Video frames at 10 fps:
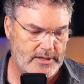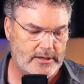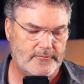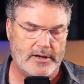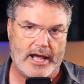And
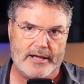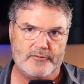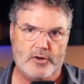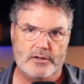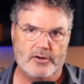then if an
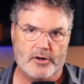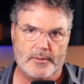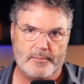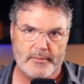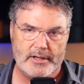iPhone
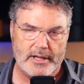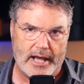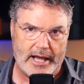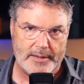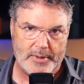or
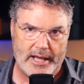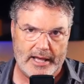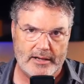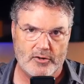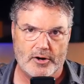
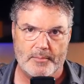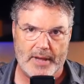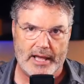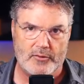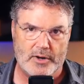iPad or
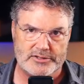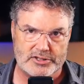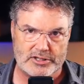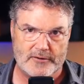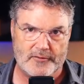Mac
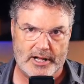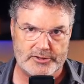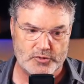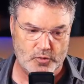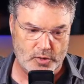wants to share
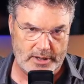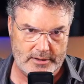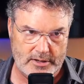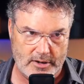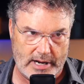files
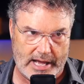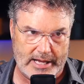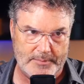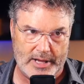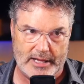with your
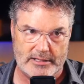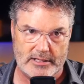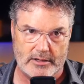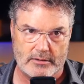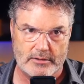
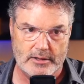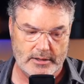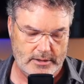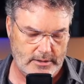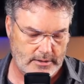iPad here,
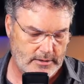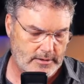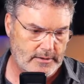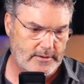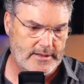
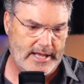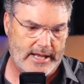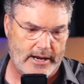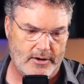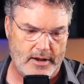
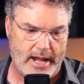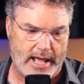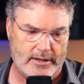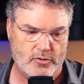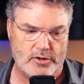they are
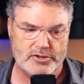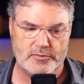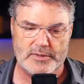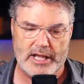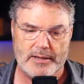not
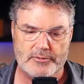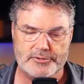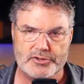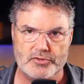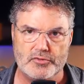going to be
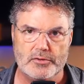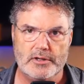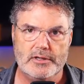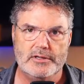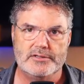able
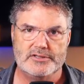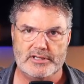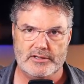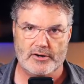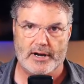to
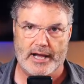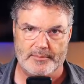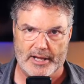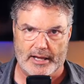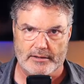see your
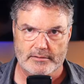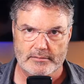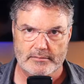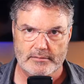iPad.